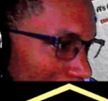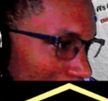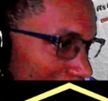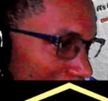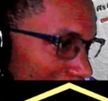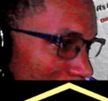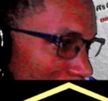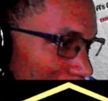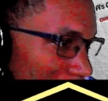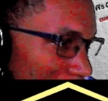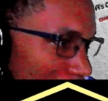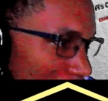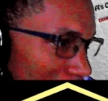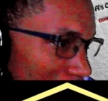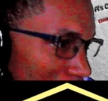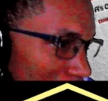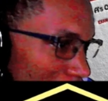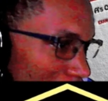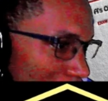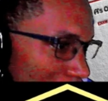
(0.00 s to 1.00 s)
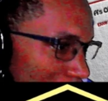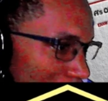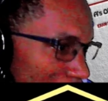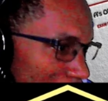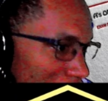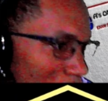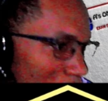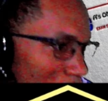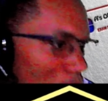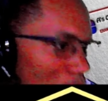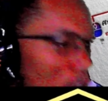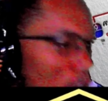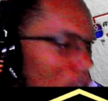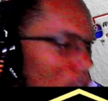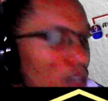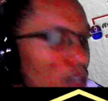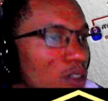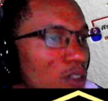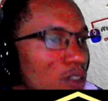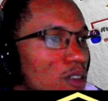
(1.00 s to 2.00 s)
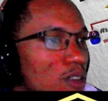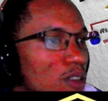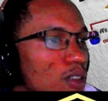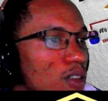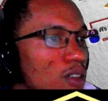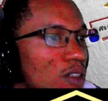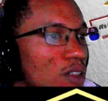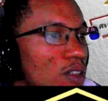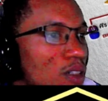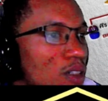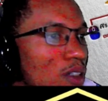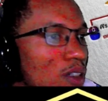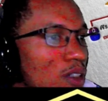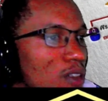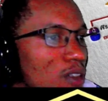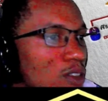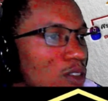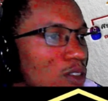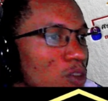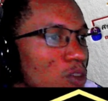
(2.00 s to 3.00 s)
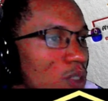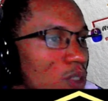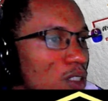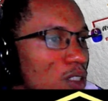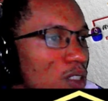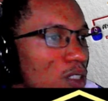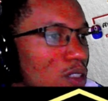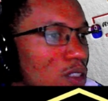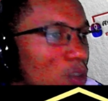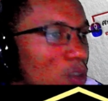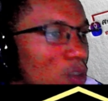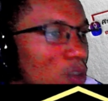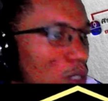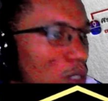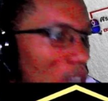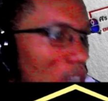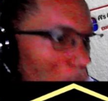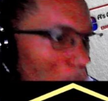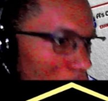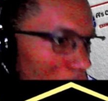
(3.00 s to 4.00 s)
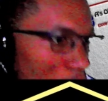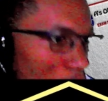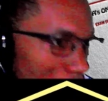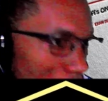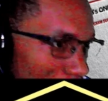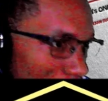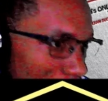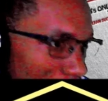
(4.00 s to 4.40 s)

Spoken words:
to make sure I have it separate so we could see what's happening.